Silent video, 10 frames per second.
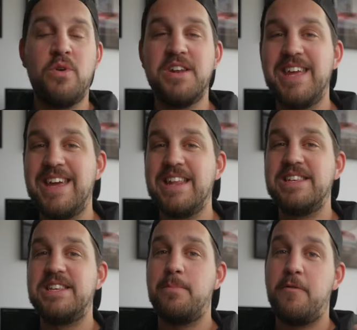I want to take it a
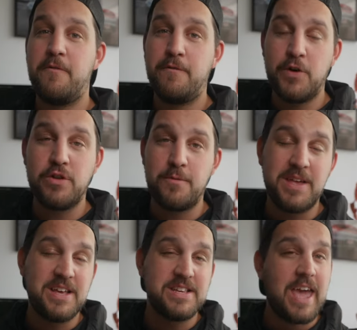step further,
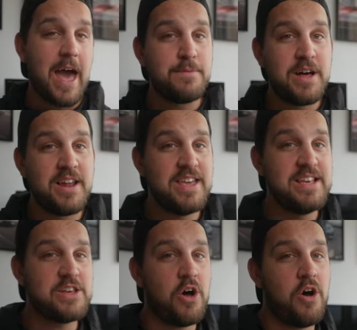because CapCut
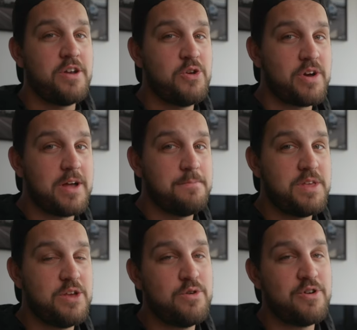is on your
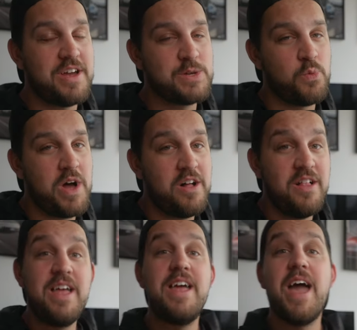computer as well,